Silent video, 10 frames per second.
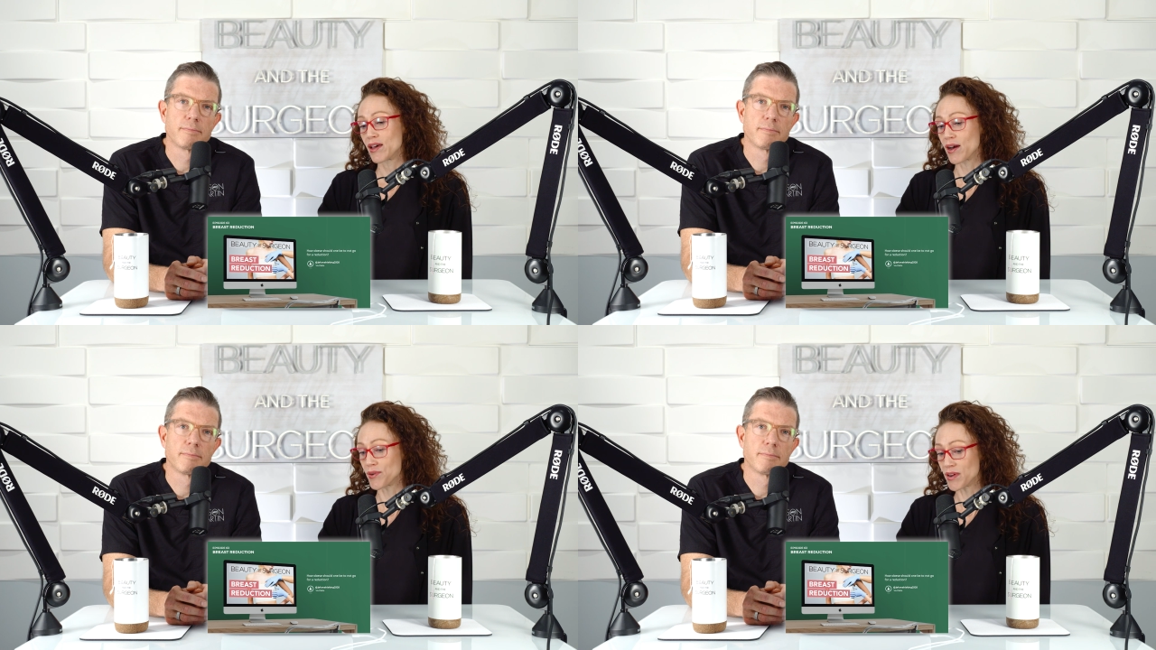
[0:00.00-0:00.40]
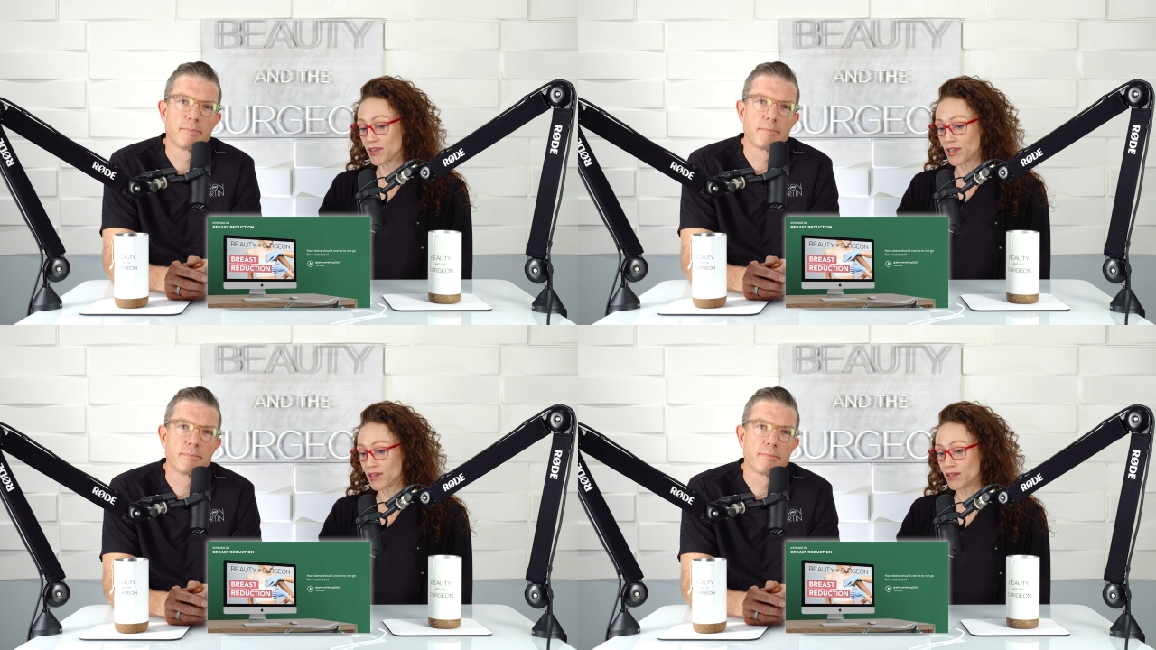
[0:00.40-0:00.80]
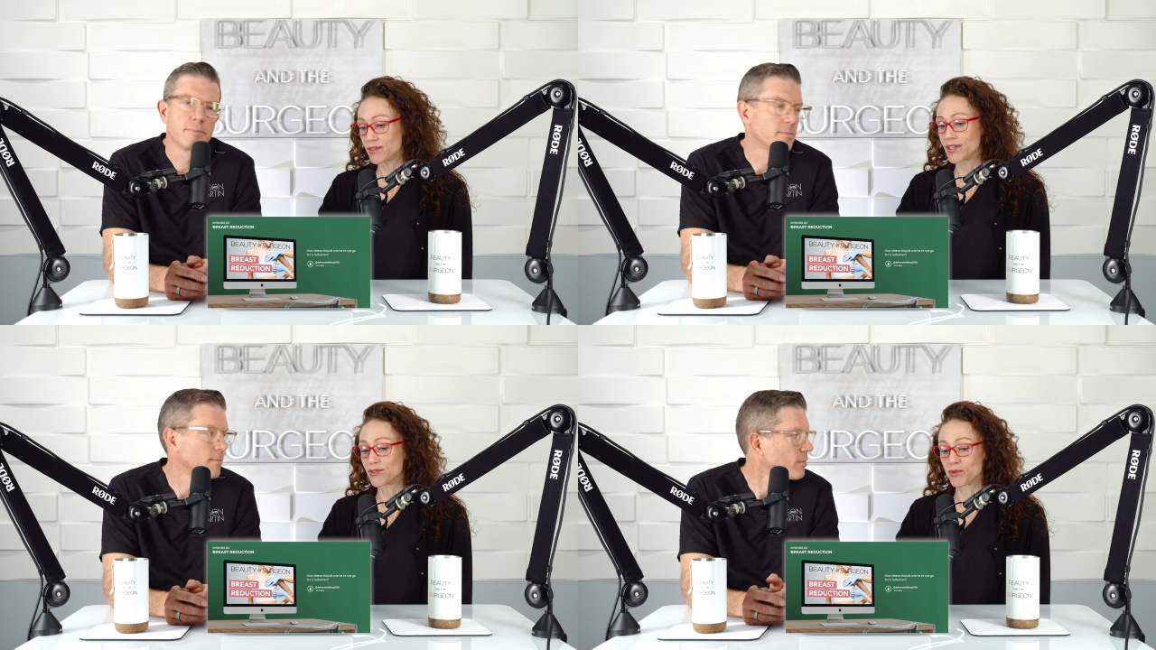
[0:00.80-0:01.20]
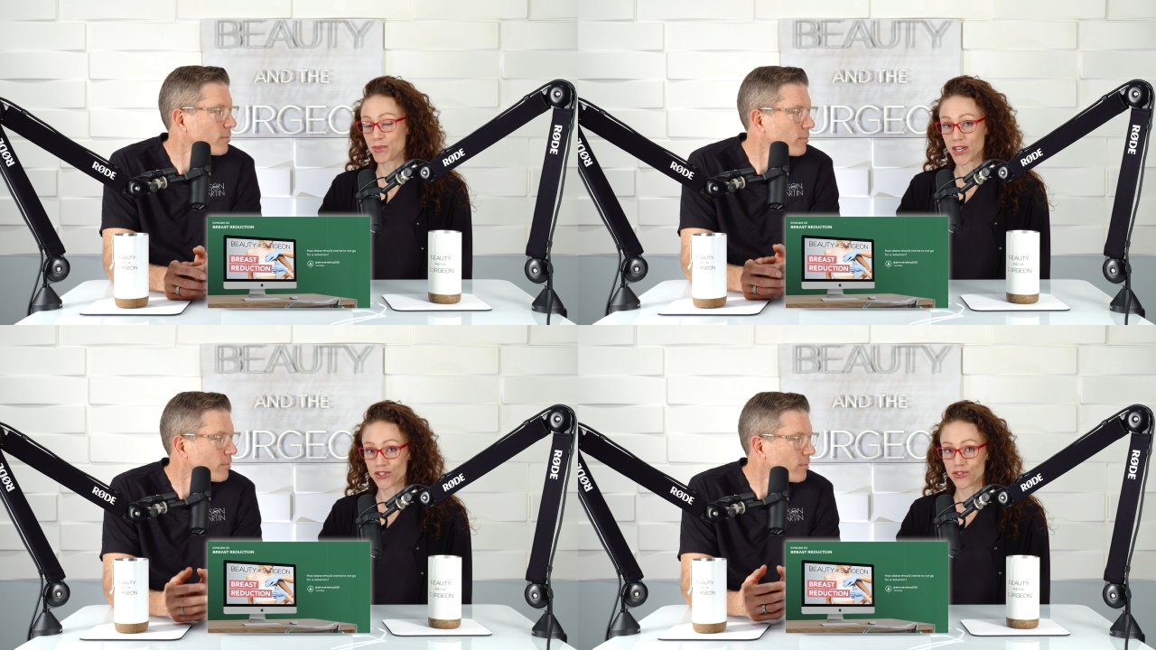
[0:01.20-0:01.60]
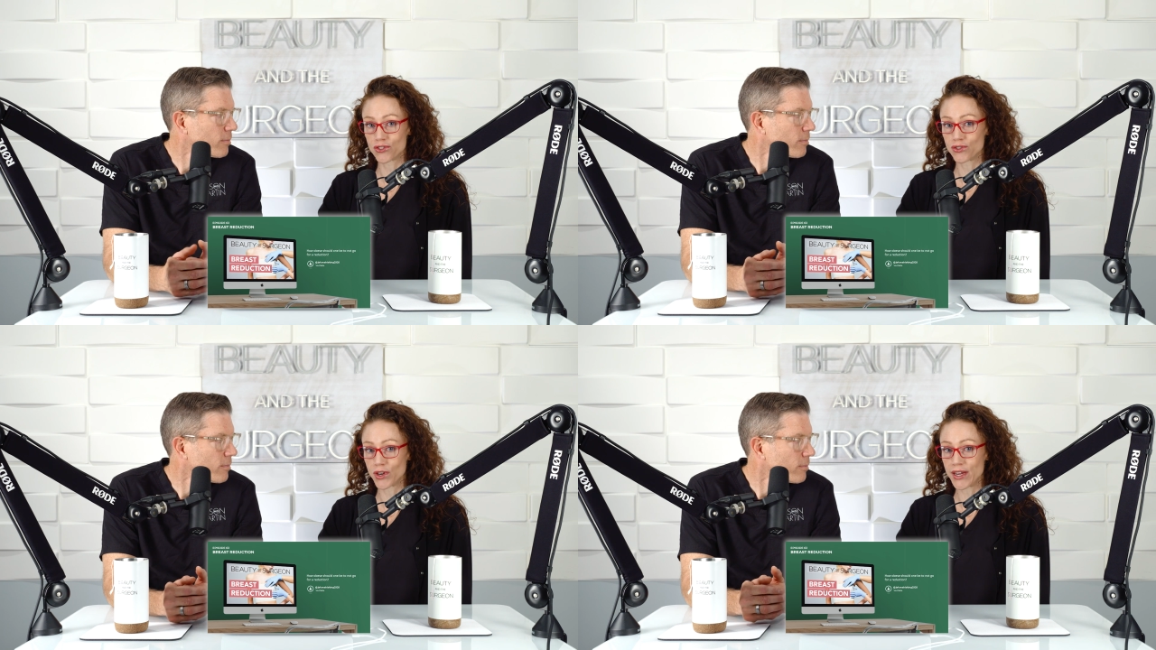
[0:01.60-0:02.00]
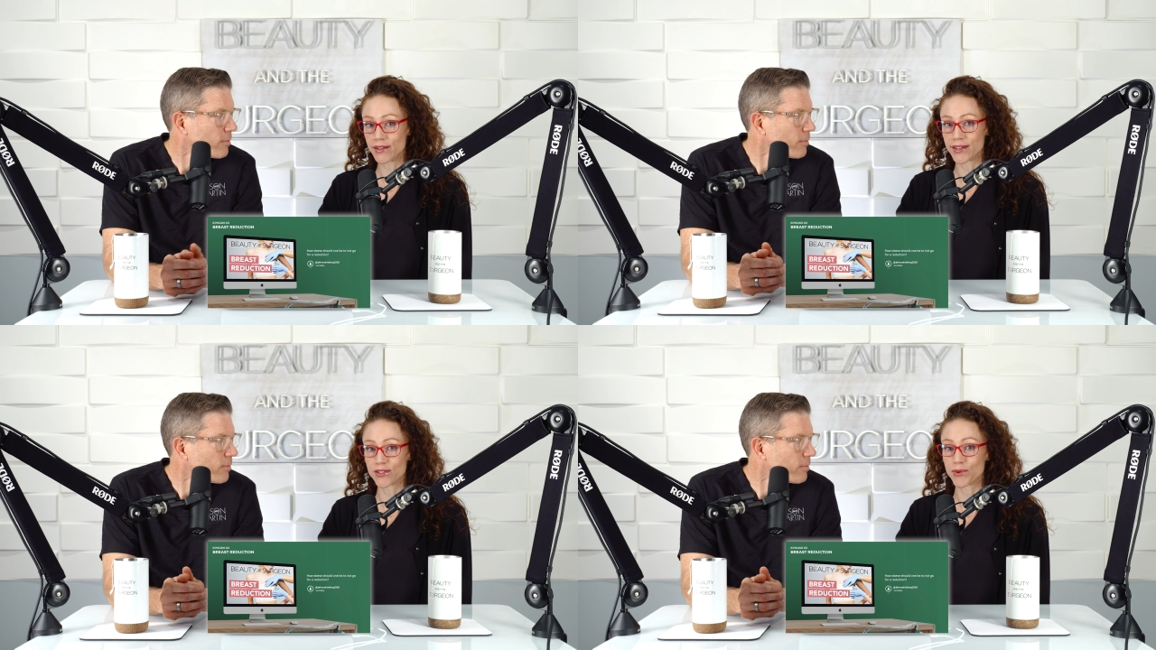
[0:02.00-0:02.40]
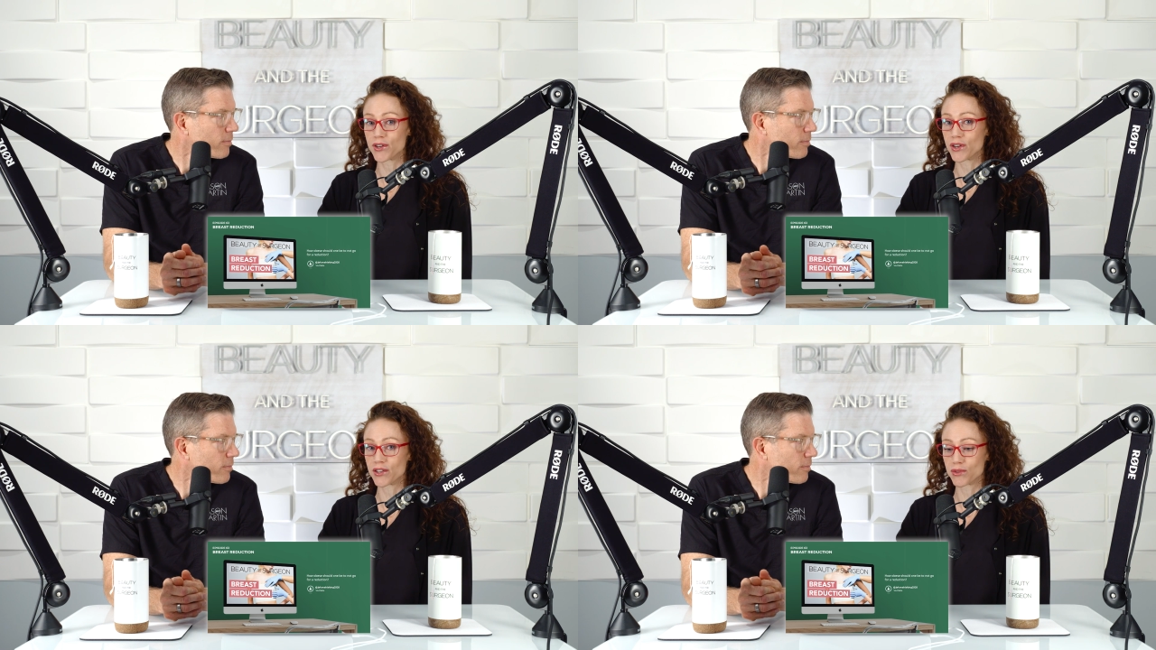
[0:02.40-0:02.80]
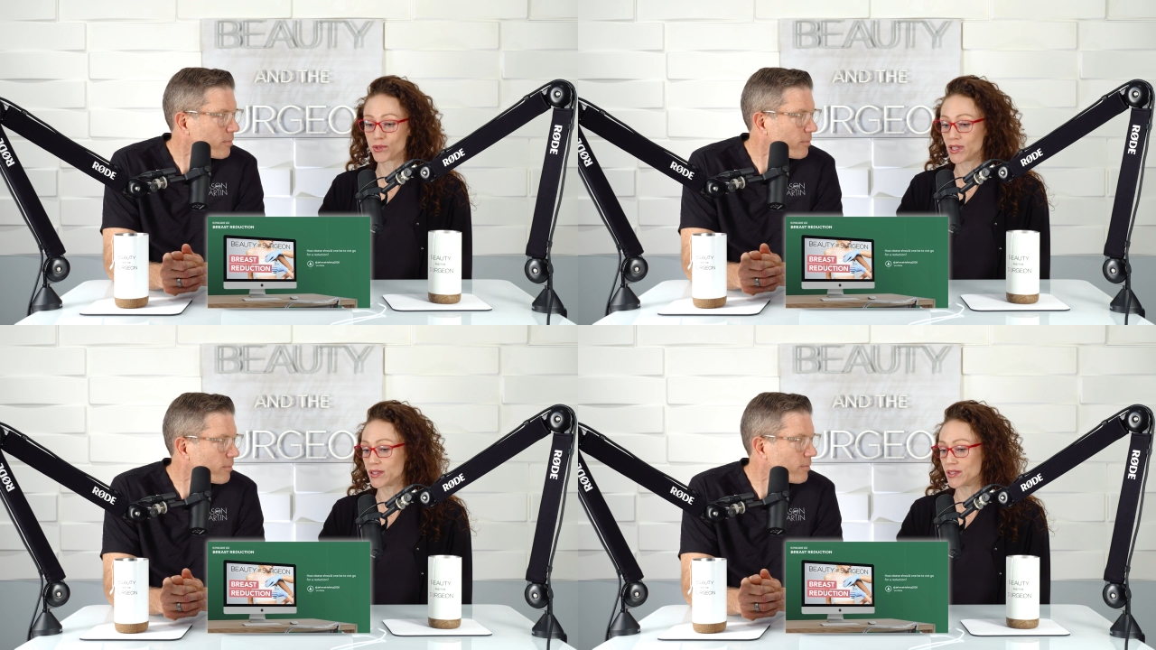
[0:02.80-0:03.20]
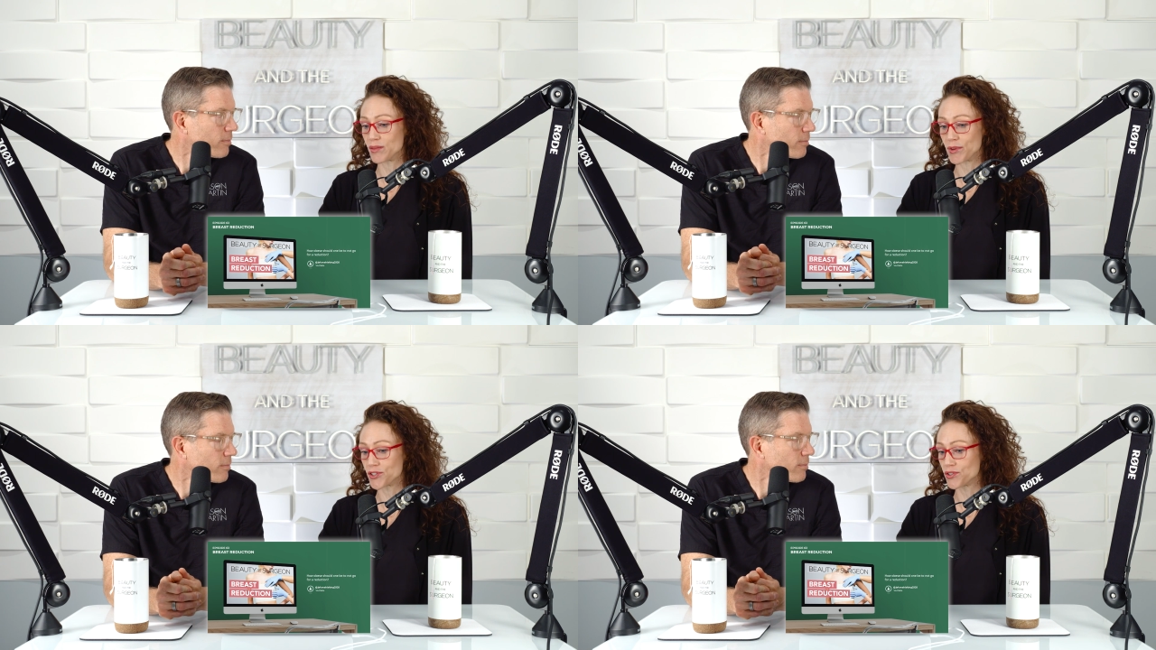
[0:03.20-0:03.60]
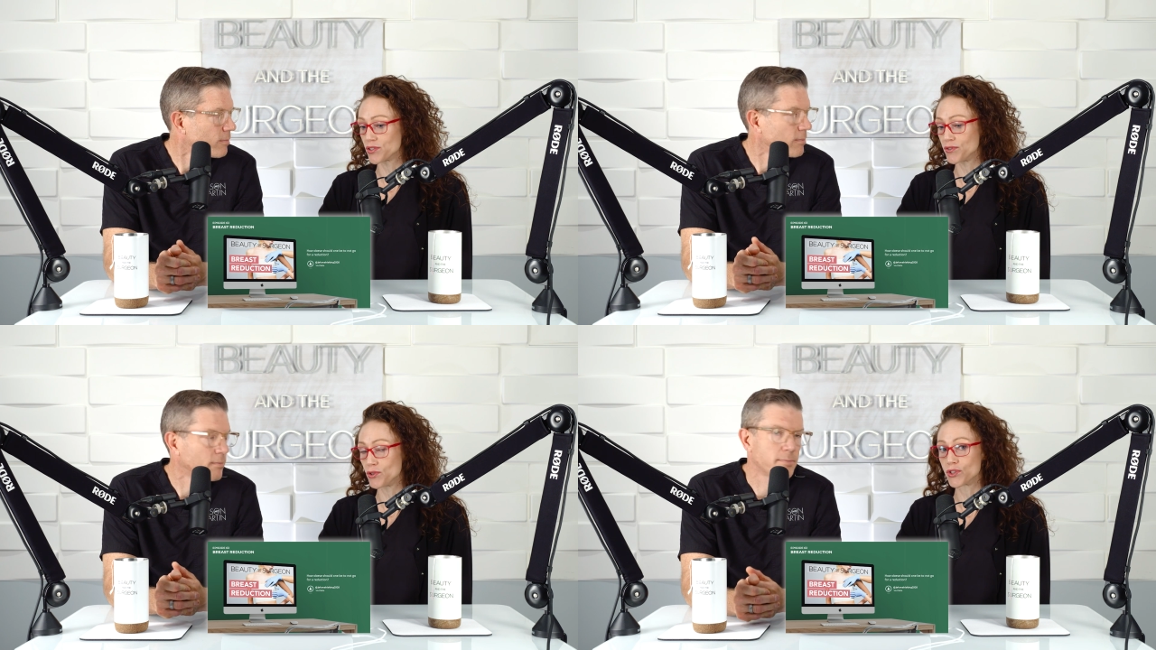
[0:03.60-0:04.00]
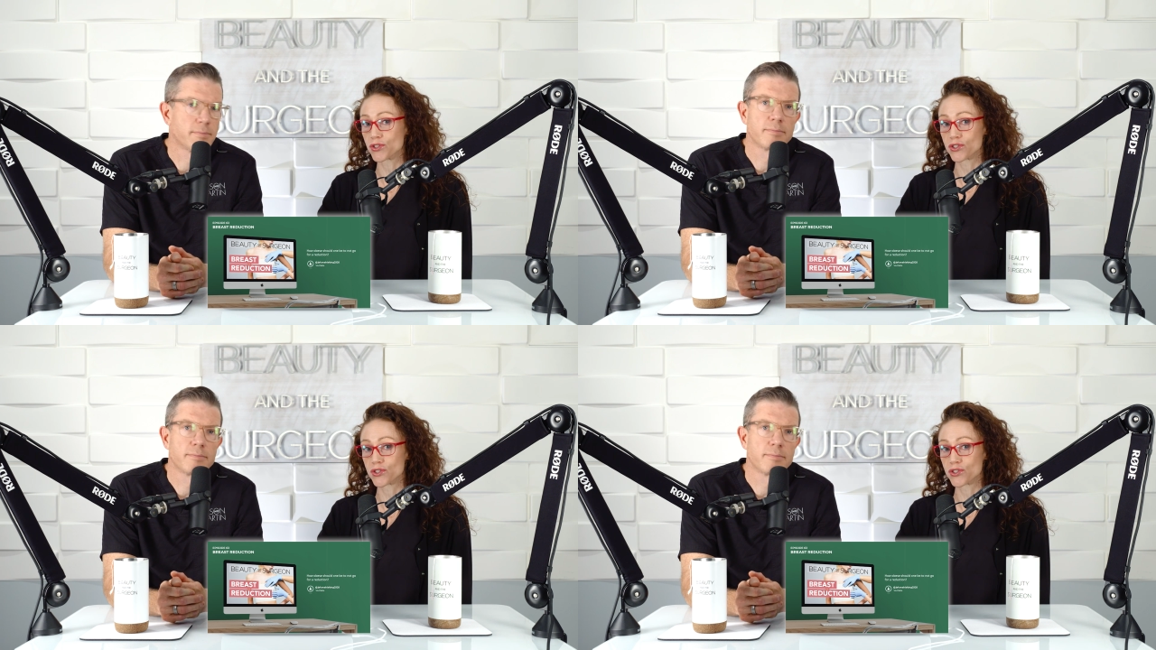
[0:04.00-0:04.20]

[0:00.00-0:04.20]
Speaker 1: However, that's where pictures are great, and that's why your doctor will likely take pictures of you to